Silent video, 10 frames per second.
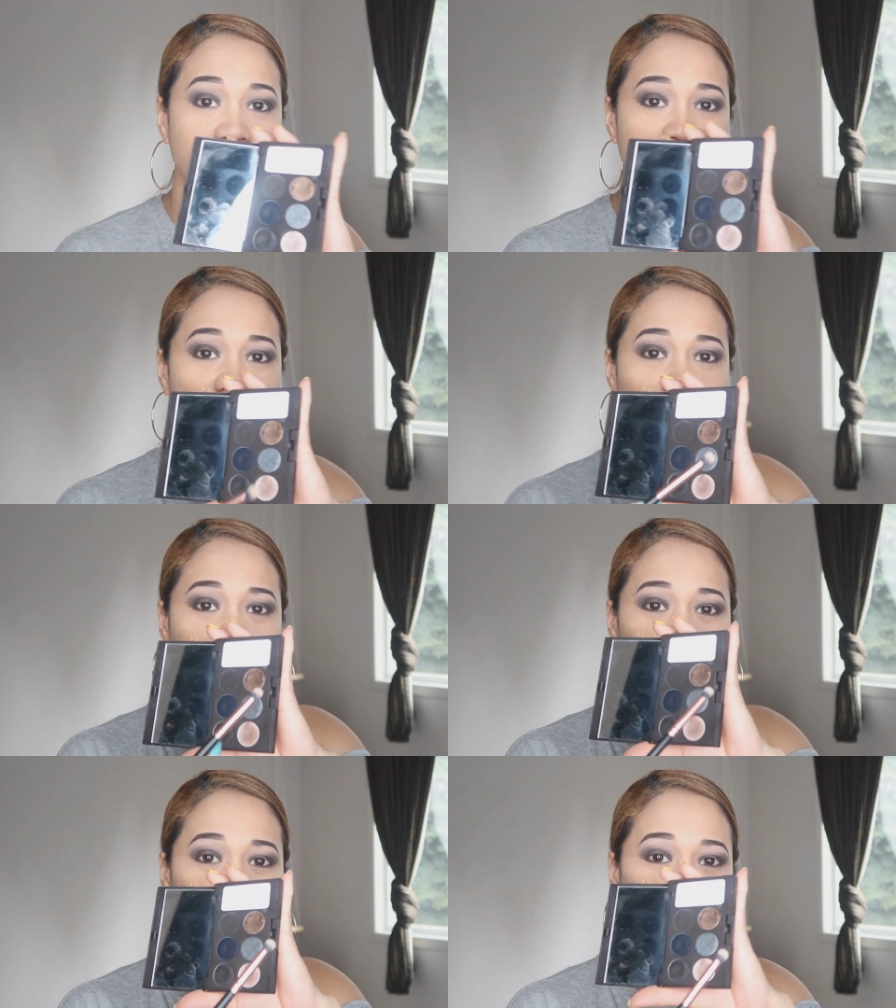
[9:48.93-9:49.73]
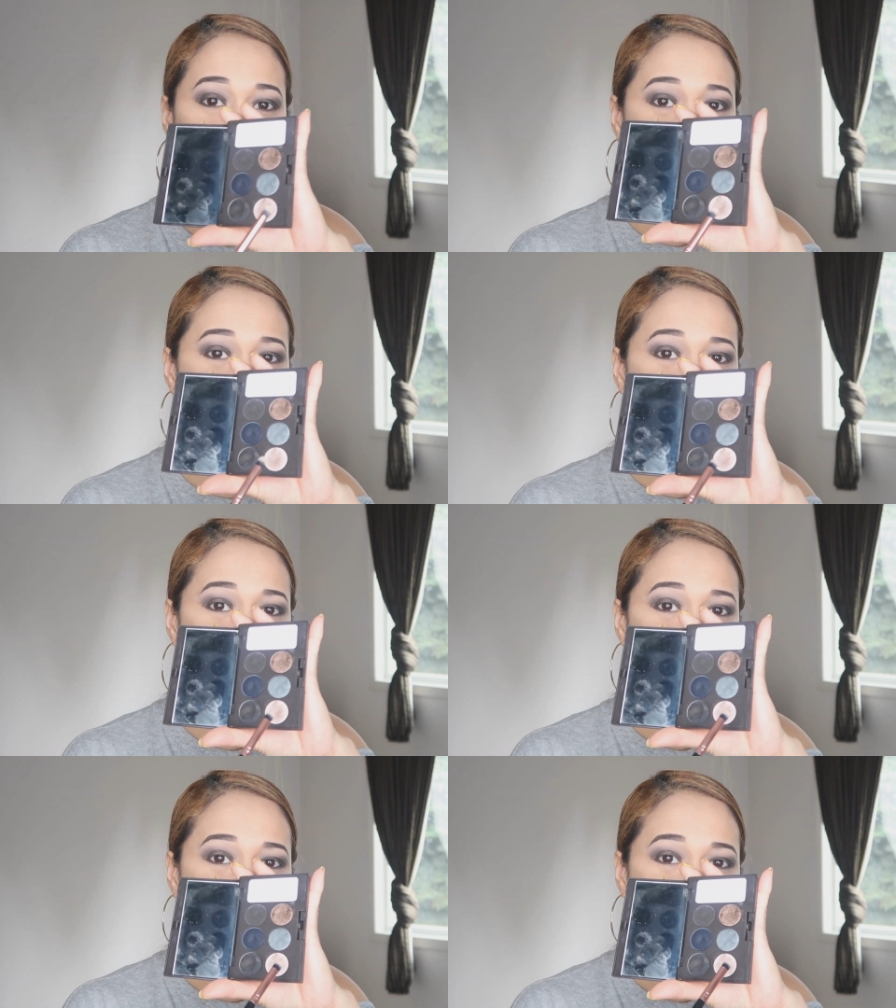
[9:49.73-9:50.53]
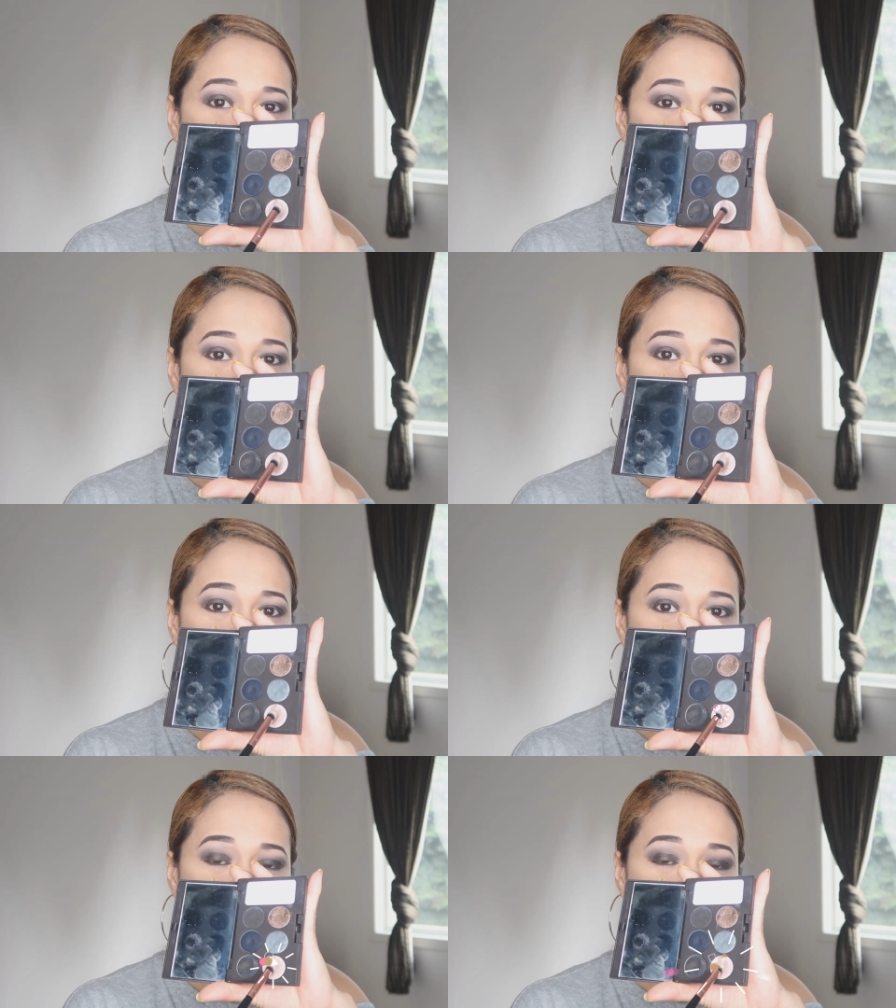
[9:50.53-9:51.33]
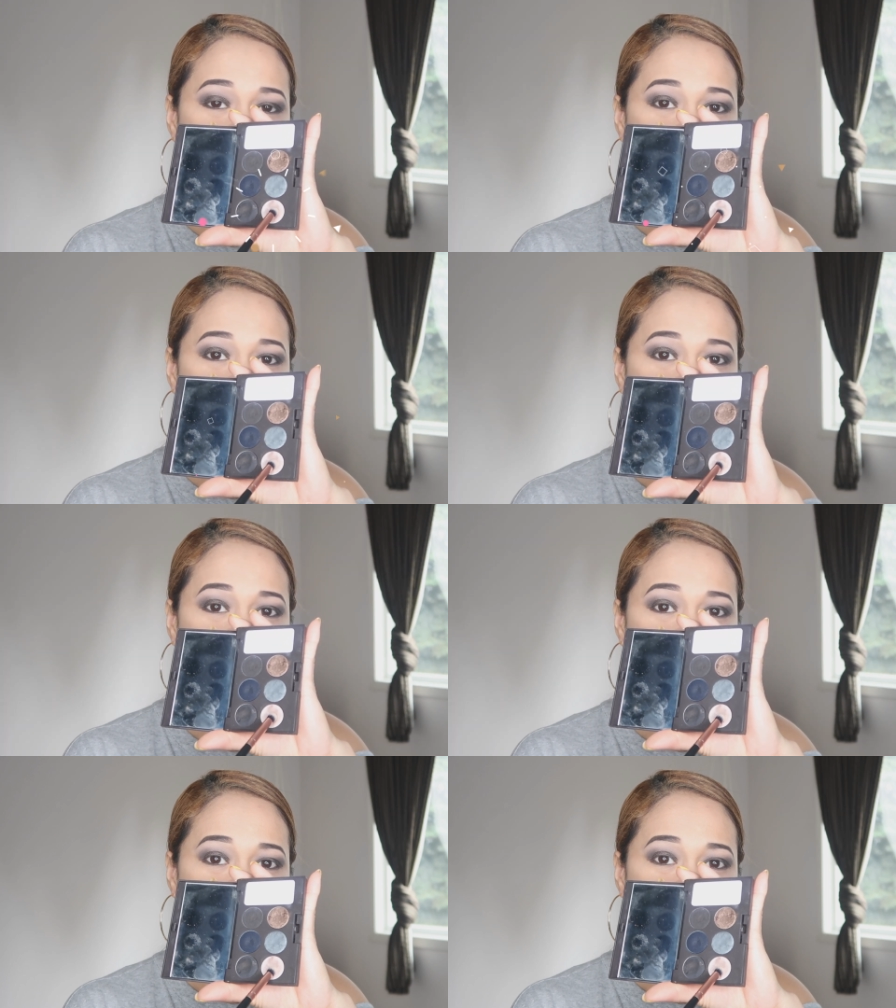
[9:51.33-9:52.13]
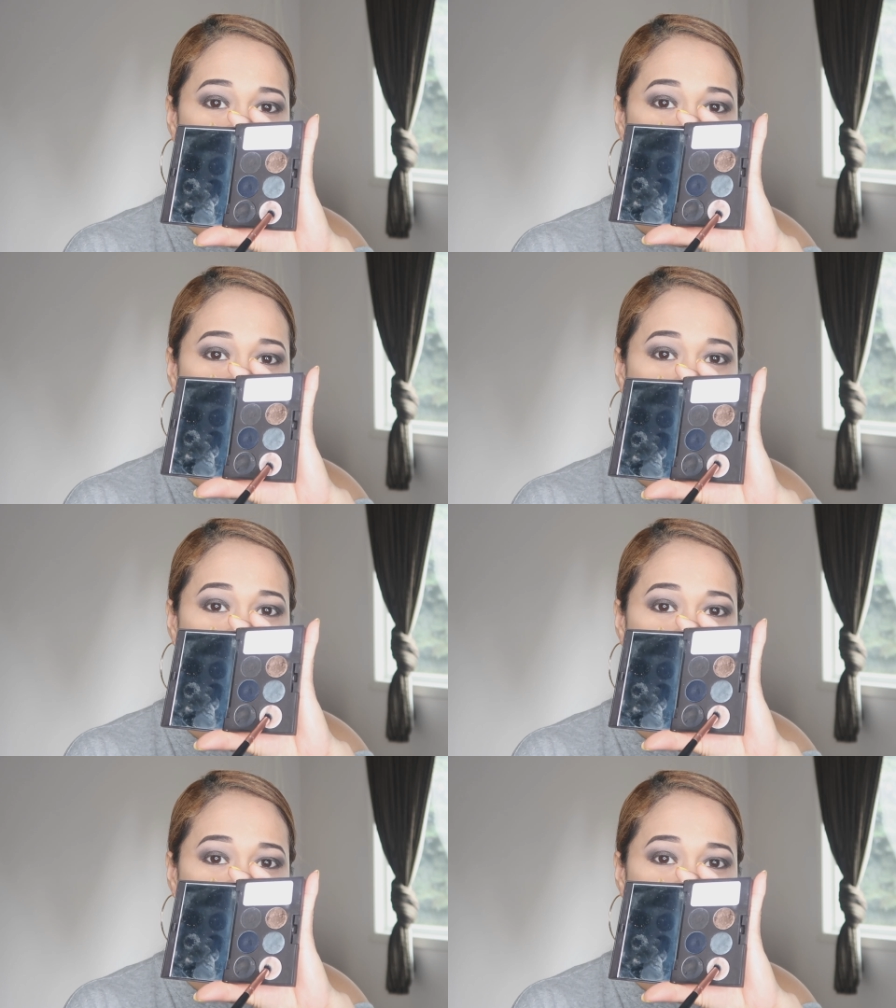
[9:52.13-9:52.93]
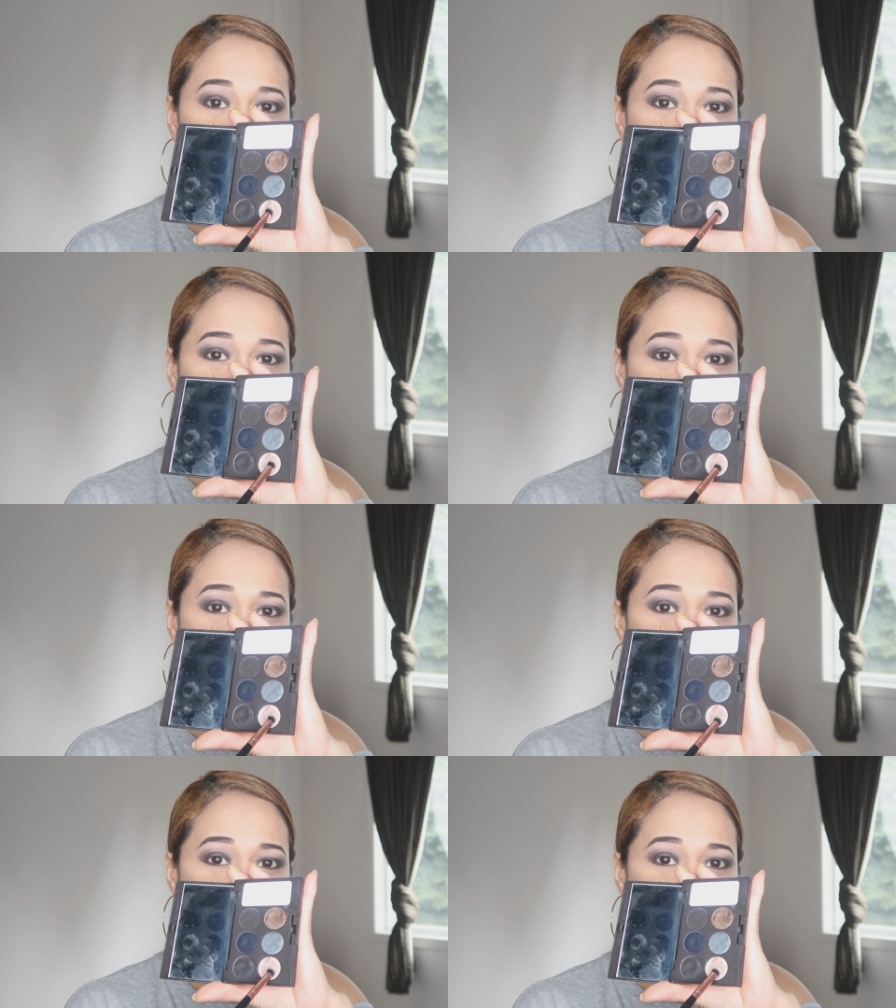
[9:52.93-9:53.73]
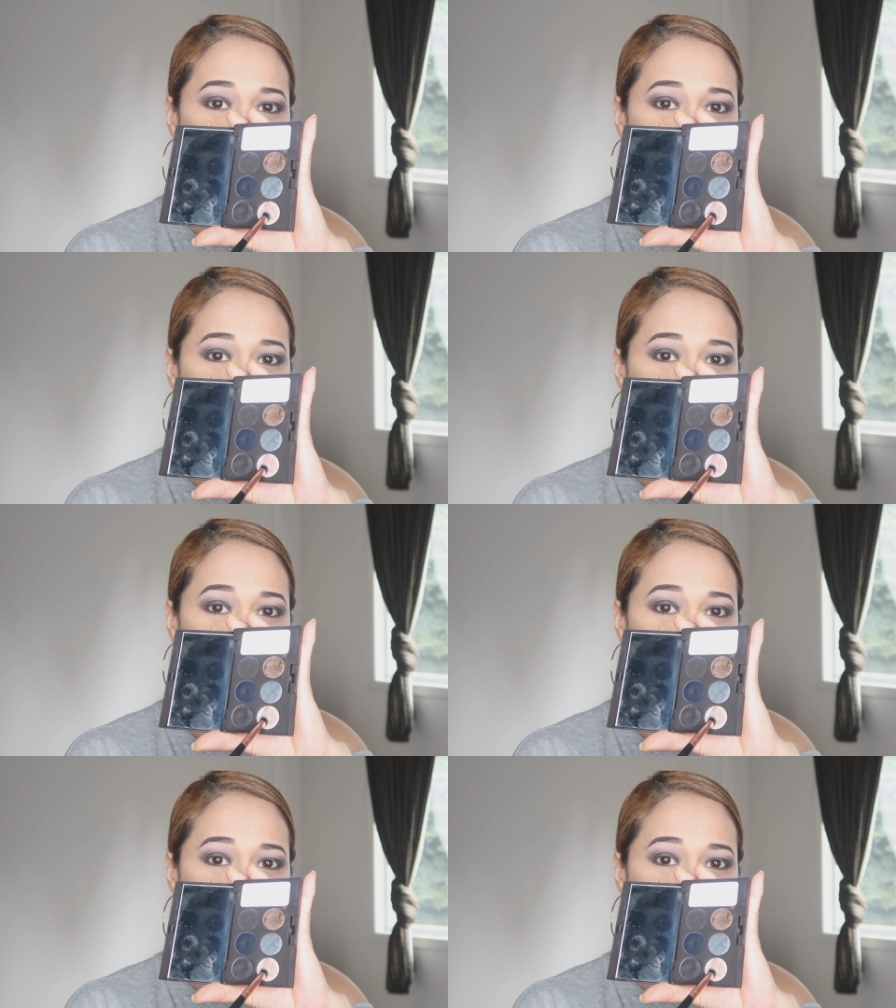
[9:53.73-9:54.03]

I'm going to use this light one right here for my corner of my eyes.